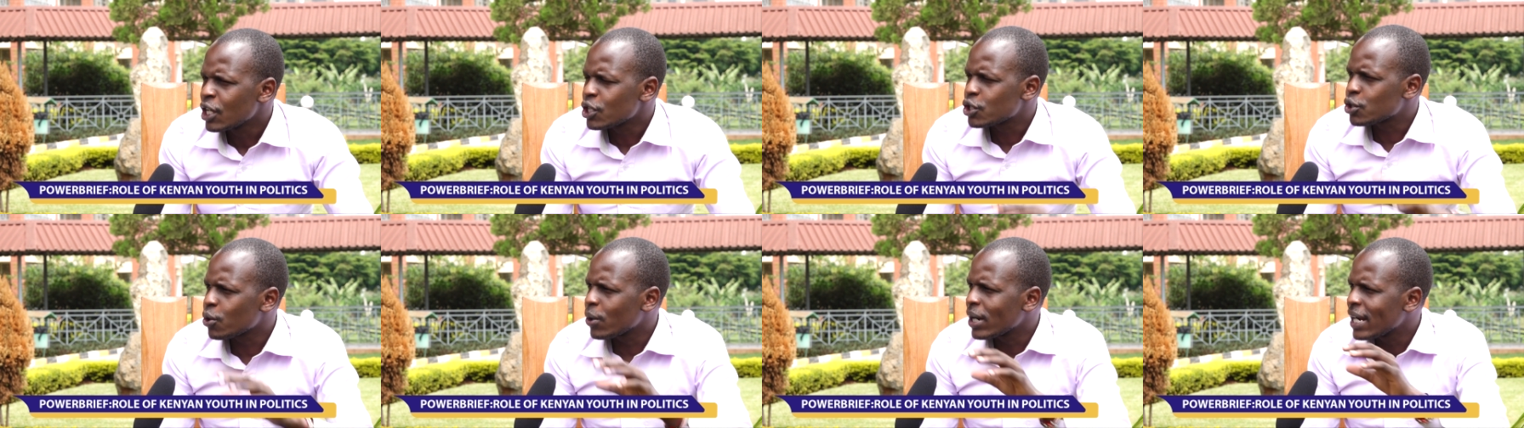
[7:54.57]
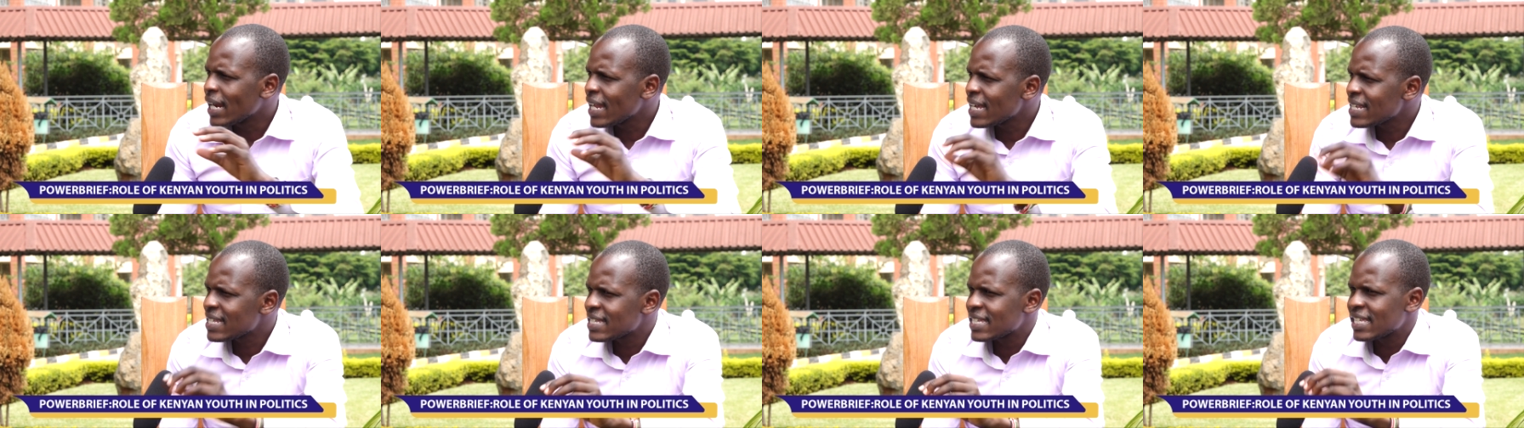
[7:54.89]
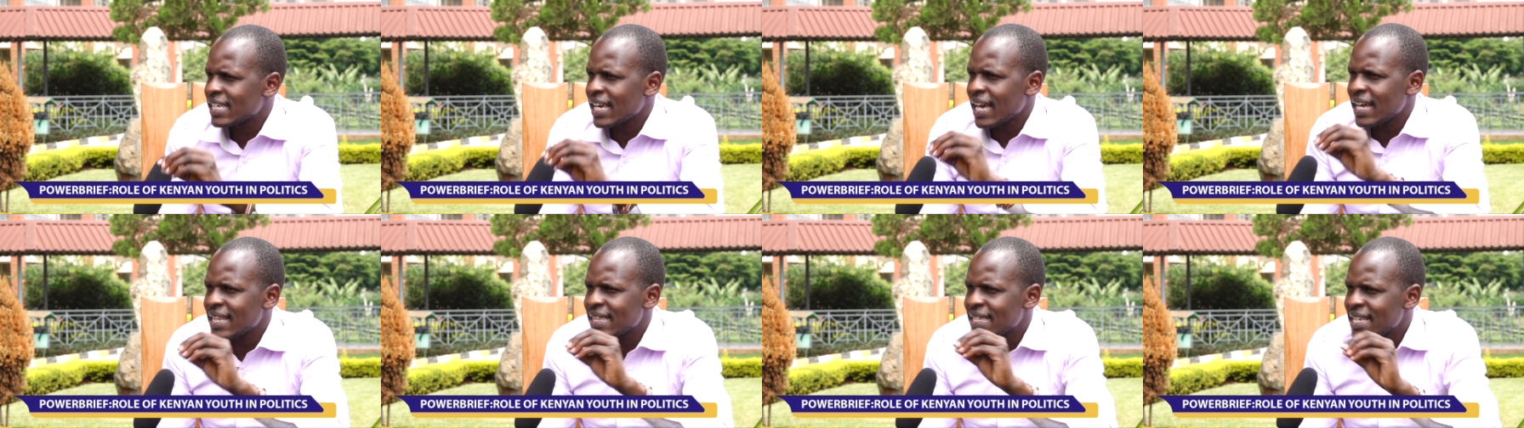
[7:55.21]
So let's
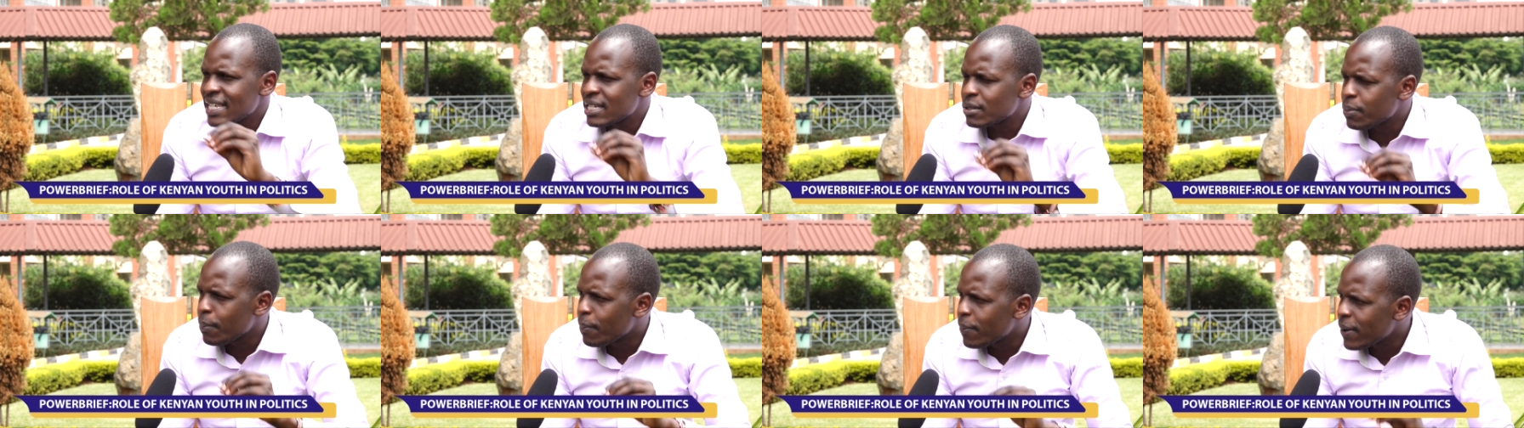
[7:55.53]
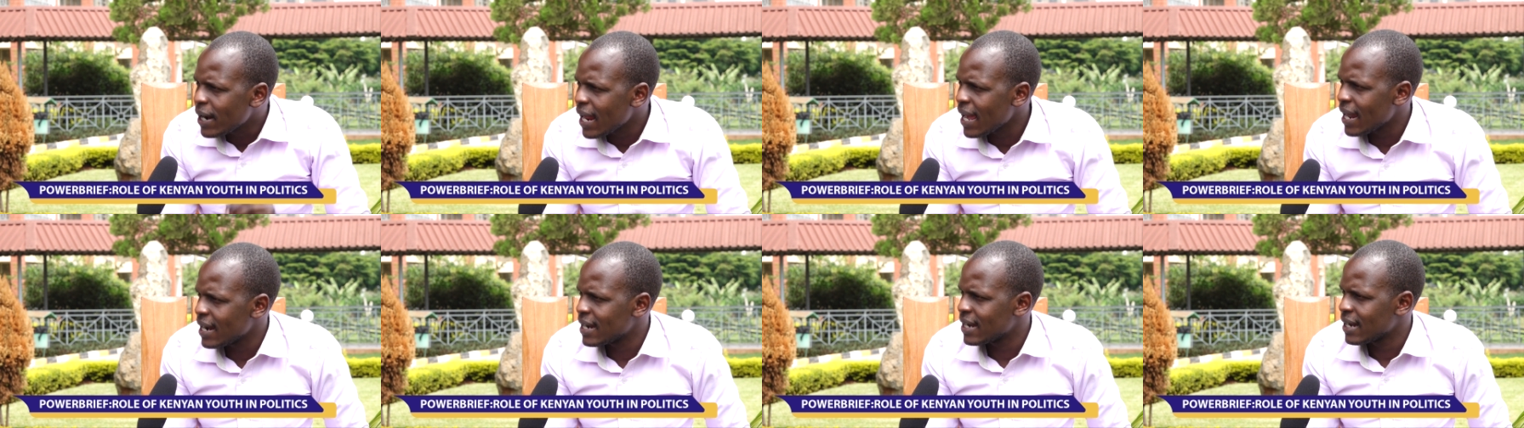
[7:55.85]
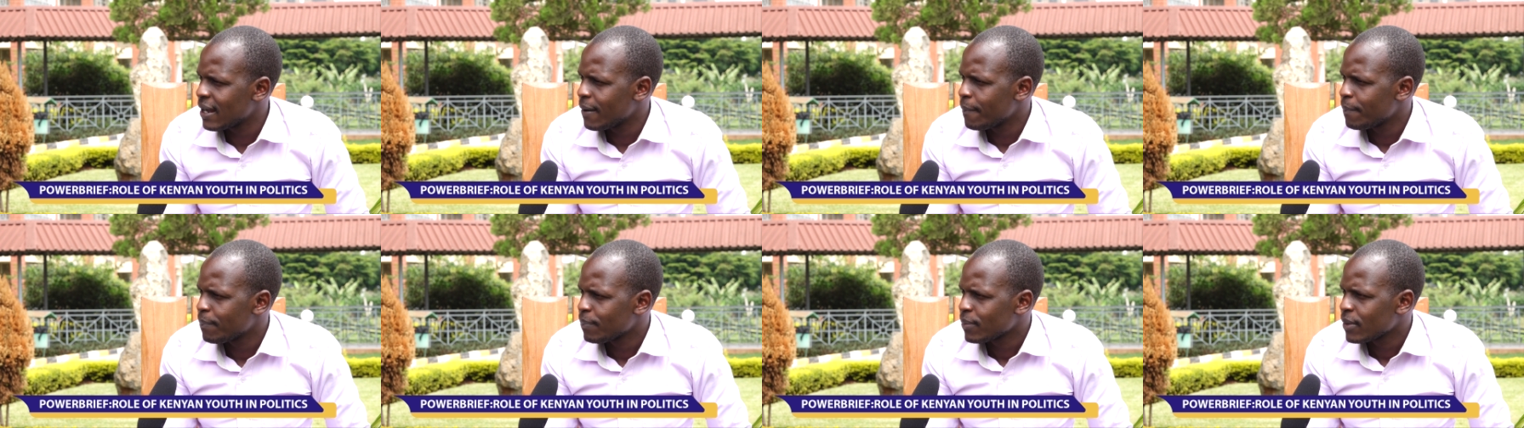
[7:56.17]
share this bread
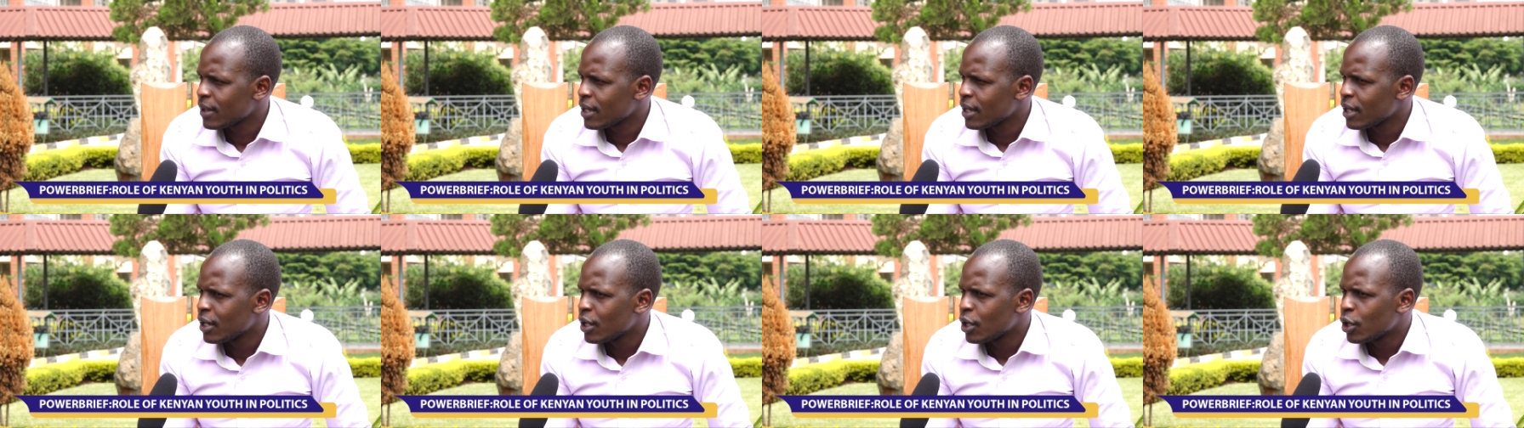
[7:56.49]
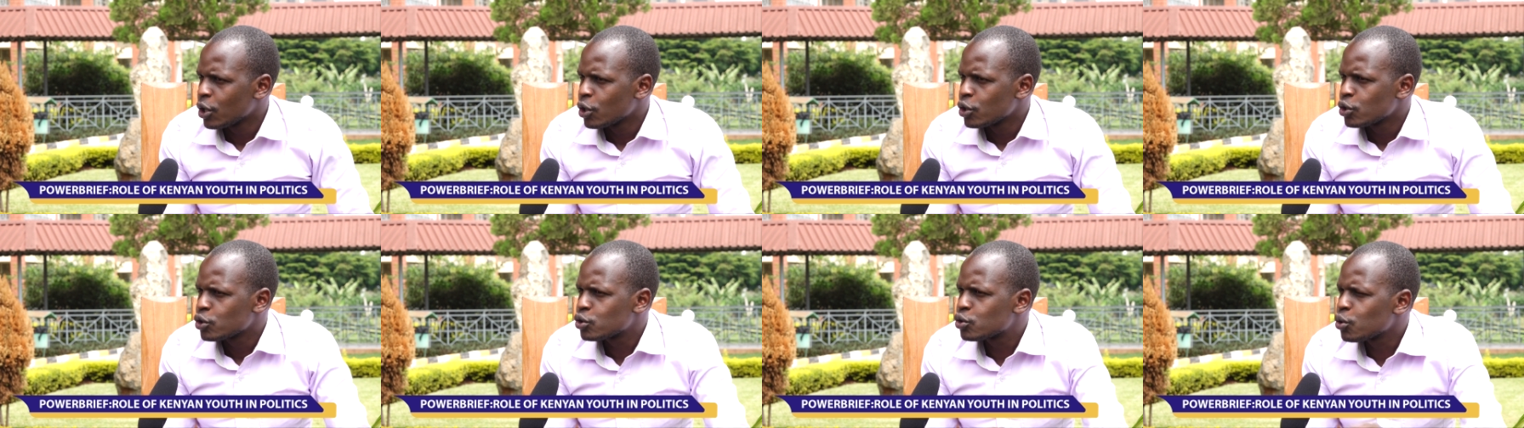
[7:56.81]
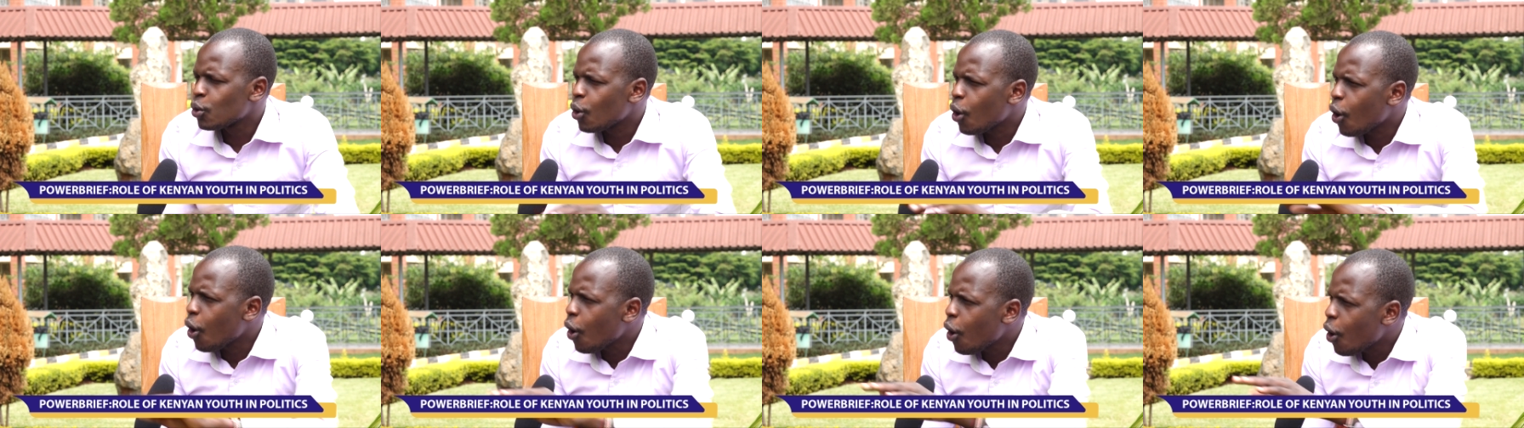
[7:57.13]

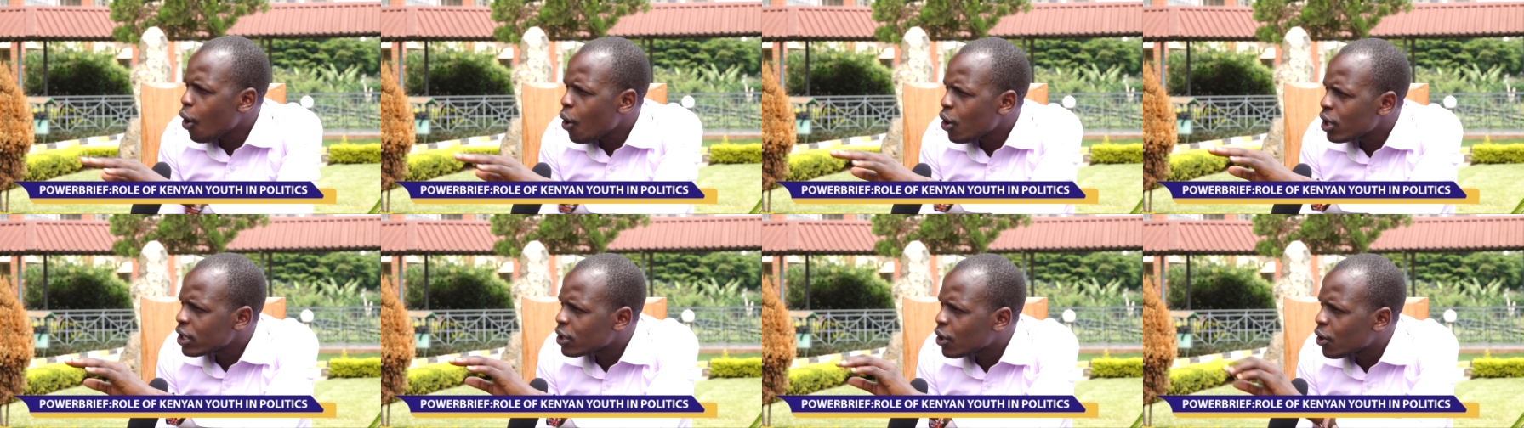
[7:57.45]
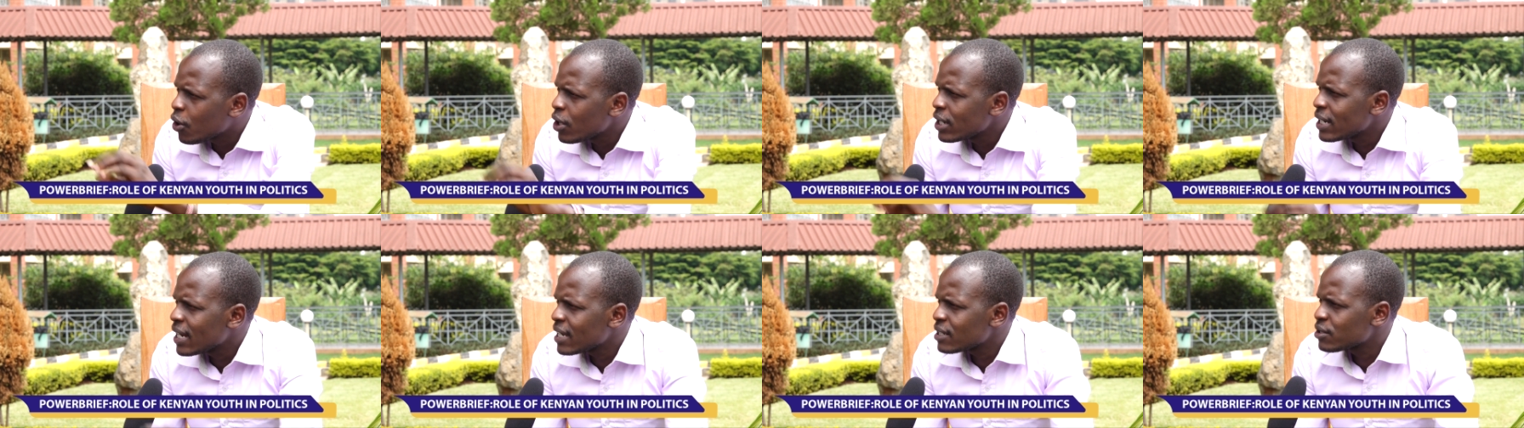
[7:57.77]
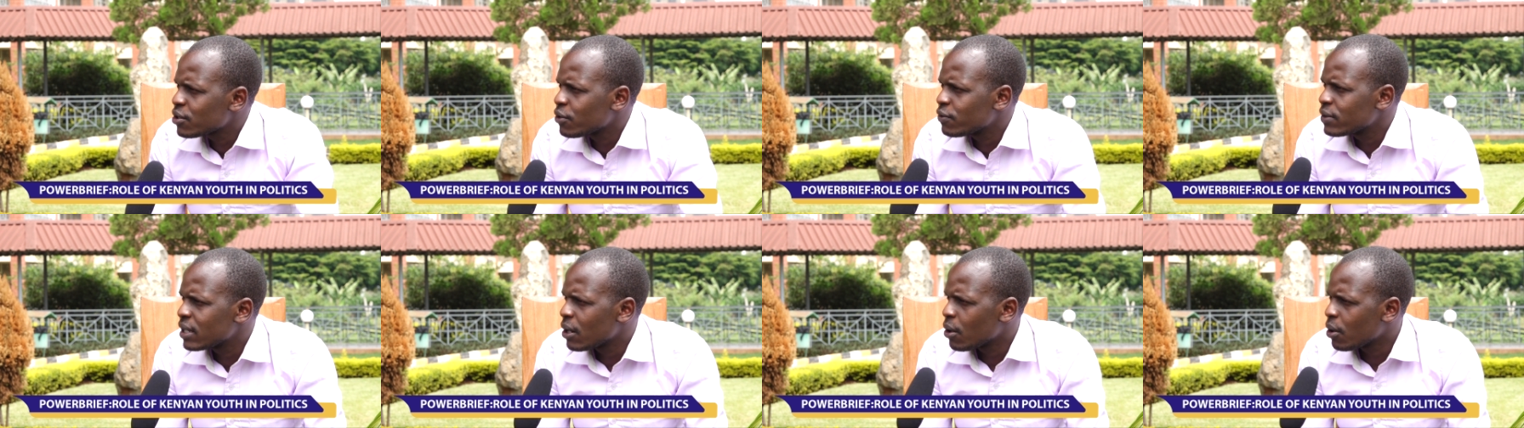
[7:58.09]
to all
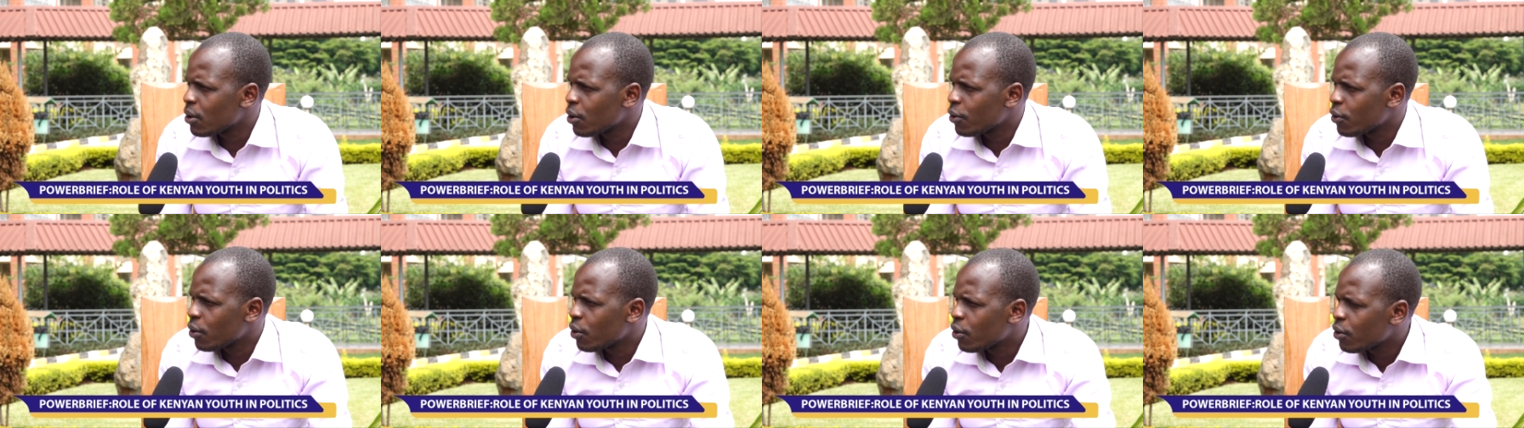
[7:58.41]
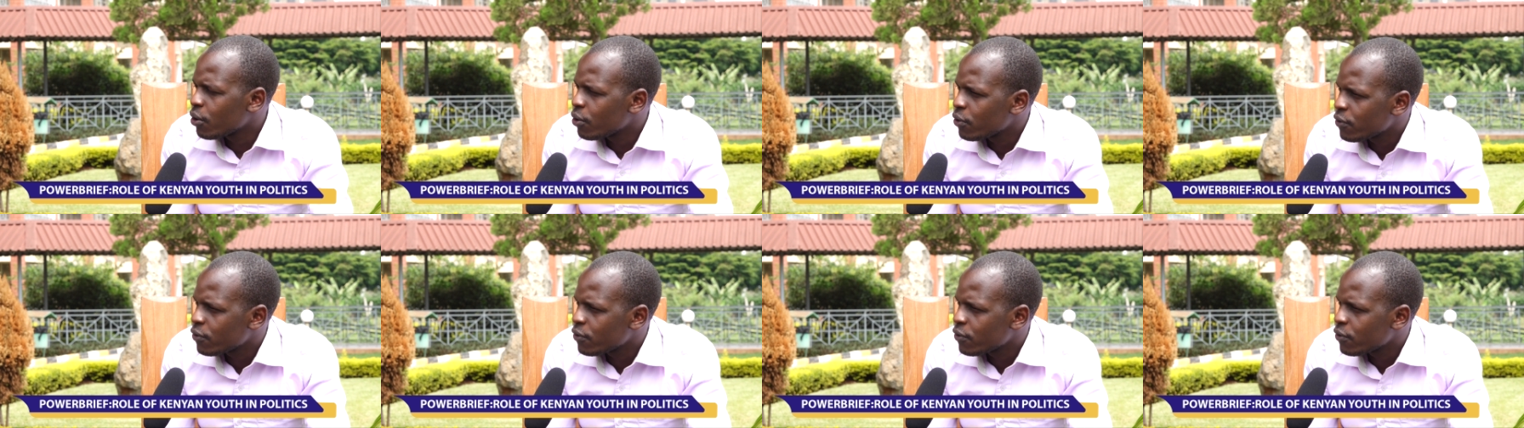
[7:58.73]
corners of the, of,